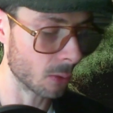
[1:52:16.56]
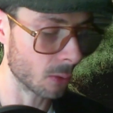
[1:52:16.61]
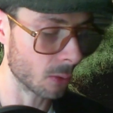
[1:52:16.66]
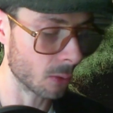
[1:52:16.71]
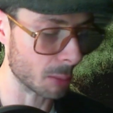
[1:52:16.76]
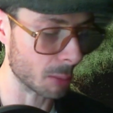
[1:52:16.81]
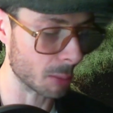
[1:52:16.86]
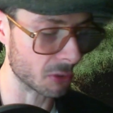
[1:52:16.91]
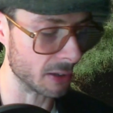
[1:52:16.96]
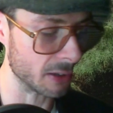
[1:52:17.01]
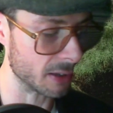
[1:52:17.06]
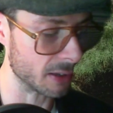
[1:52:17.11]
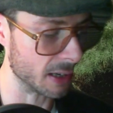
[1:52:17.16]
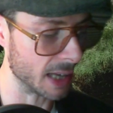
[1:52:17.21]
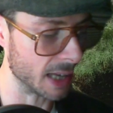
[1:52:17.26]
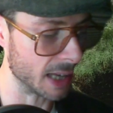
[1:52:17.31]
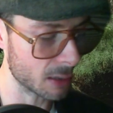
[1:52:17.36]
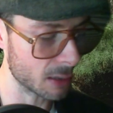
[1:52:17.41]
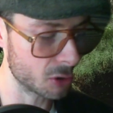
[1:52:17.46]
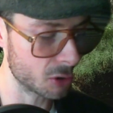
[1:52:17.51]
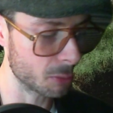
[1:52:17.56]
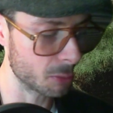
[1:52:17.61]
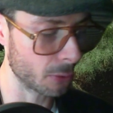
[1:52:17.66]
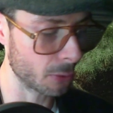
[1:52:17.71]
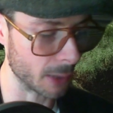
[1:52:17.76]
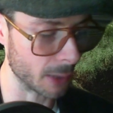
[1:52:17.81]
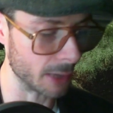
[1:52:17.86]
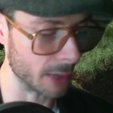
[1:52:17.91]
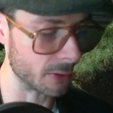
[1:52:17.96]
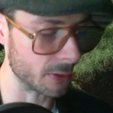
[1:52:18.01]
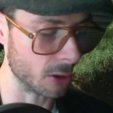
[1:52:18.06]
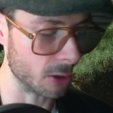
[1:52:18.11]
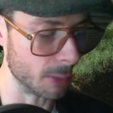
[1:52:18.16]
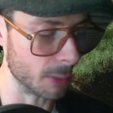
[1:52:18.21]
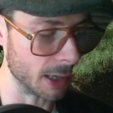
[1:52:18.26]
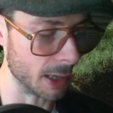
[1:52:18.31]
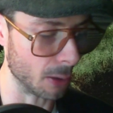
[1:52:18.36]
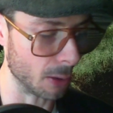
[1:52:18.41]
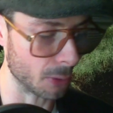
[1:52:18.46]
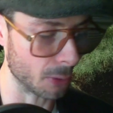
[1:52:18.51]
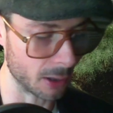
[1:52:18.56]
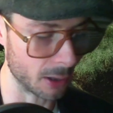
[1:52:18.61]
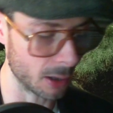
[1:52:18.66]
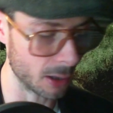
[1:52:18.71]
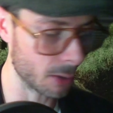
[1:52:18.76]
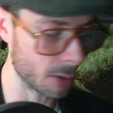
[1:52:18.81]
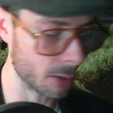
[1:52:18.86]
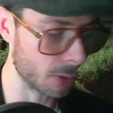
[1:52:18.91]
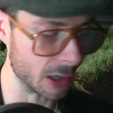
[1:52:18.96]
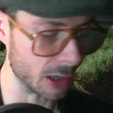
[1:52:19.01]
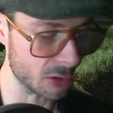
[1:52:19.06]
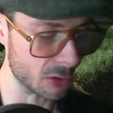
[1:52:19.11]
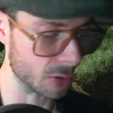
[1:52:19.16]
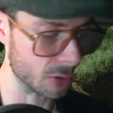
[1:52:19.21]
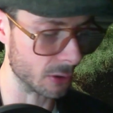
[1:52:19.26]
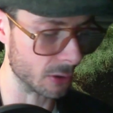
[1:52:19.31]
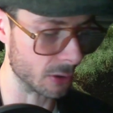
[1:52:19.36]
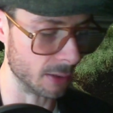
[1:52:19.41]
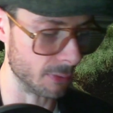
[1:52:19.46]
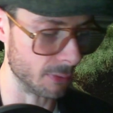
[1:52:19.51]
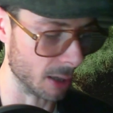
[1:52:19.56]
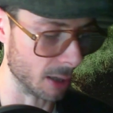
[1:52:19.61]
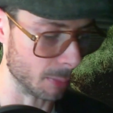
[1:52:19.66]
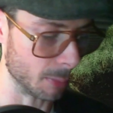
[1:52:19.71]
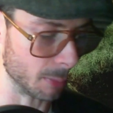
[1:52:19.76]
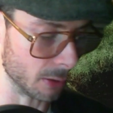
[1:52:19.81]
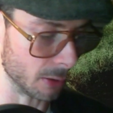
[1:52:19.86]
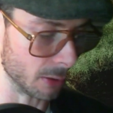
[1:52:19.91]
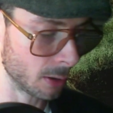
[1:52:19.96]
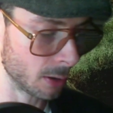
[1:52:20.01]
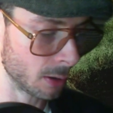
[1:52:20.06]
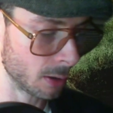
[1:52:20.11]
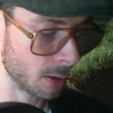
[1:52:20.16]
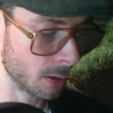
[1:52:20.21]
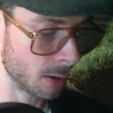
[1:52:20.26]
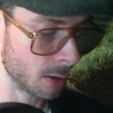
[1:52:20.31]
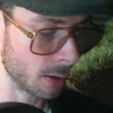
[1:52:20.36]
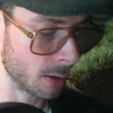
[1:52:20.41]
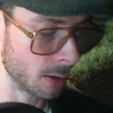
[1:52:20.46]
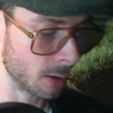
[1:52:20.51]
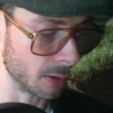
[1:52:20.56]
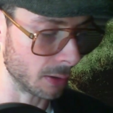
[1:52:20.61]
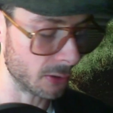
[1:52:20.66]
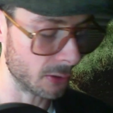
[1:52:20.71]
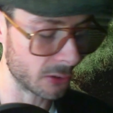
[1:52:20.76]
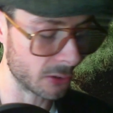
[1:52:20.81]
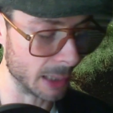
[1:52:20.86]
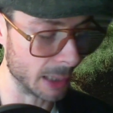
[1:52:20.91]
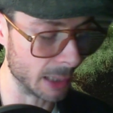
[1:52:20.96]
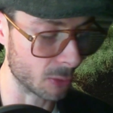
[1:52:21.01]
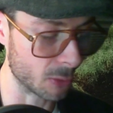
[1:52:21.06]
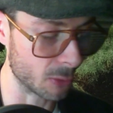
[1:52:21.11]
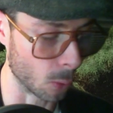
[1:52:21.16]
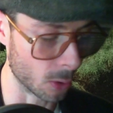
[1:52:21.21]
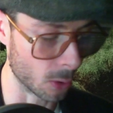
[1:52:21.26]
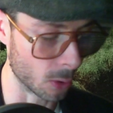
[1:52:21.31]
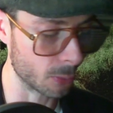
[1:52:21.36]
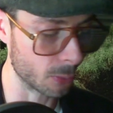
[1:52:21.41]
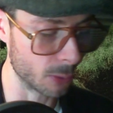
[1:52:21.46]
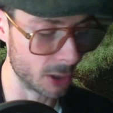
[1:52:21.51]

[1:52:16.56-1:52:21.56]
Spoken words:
represent a negligible threat to human health and little danger to the environment. These claims weren't